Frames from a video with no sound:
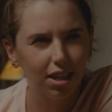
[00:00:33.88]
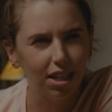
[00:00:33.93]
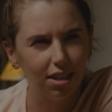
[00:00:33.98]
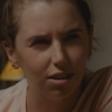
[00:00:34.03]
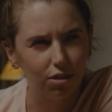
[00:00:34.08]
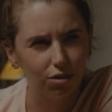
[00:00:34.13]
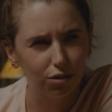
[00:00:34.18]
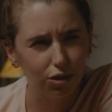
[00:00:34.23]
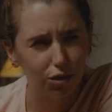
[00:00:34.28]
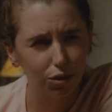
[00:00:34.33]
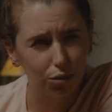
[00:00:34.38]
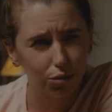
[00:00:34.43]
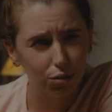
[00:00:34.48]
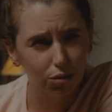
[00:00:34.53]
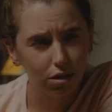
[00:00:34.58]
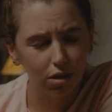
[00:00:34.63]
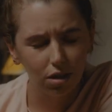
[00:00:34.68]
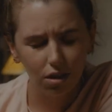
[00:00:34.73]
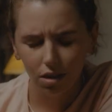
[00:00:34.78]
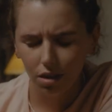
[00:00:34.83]
ahead of you.
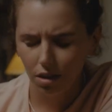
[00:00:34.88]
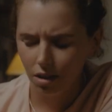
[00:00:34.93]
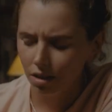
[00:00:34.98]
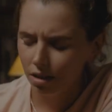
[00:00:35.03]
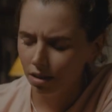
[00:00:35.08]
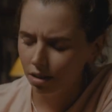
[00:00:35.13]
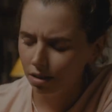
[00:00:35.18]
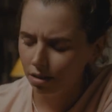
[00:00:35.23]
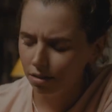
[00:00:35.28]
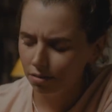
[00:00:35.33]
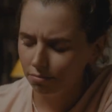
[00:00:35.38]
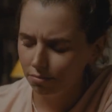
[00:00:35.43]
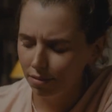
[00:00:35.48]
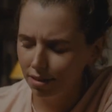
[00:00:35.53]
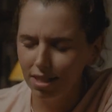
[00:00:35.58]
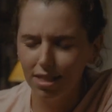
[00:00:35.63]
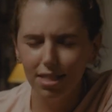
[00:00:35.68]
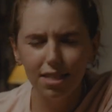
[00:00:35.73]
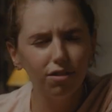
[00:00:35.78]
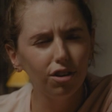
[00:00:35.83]

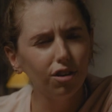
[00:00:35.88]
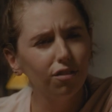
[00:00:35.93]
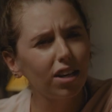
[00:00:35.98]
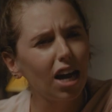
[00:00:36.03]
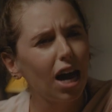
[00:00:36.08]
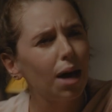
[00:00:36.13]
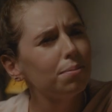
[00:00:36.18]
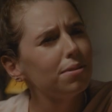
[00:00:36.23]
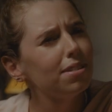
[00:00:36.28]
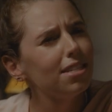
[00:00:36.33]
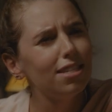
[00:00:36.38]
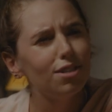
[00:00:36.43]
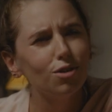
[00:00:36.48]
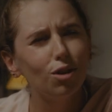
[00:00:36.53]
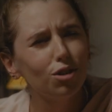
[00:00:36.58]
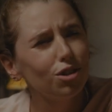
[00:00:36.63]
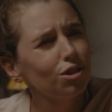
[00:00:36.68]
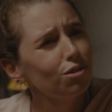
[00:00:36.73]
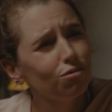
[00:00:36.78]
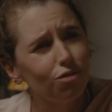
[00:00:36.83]
And the Seven of Cups is
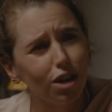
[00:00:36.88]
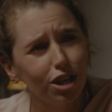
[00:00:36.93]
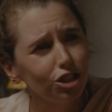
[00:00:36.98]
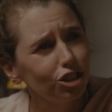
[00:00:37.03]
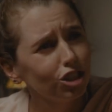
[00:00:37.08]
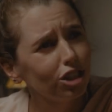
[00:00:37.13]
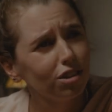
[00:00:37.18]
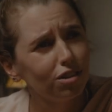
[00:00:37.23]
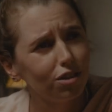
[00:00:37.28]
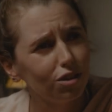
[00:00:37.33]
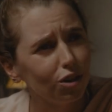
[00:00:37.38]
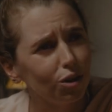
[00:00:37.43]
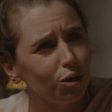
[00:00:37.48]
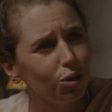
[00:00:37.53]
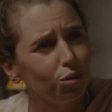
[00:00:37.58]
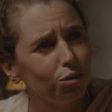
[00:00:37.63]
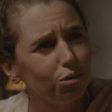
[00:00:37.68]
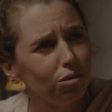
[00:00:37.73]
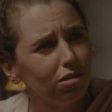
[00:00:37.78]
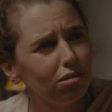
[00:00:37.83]
not to rush it,
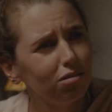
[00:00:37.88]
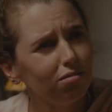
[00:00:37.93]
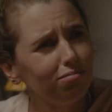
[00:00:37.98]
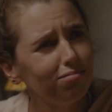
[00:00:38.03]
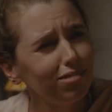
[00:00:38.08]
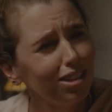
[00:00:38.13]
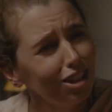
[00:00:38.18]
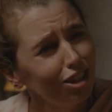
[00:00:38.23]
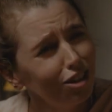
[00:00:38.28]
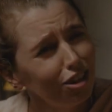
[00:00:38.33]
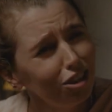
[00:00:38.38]
though, you